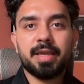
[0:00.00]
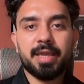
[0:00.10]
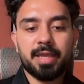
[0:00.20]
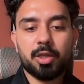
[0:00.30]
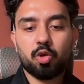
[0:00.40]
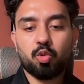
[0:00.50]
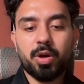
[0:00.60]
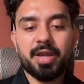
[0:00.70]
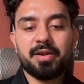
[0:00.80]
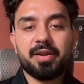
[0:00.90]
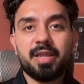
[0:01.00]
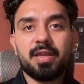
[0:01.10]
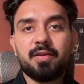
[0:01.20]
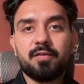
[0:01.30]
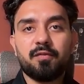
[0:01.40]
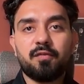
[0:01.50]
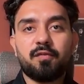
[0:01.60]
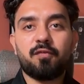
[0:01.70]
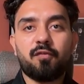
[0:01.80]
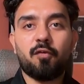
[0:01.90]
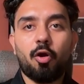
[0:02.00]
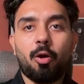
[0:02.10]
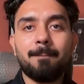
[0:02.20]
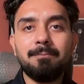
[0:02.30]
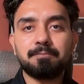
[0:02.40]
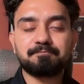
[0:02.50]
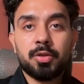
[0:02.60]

inquiry form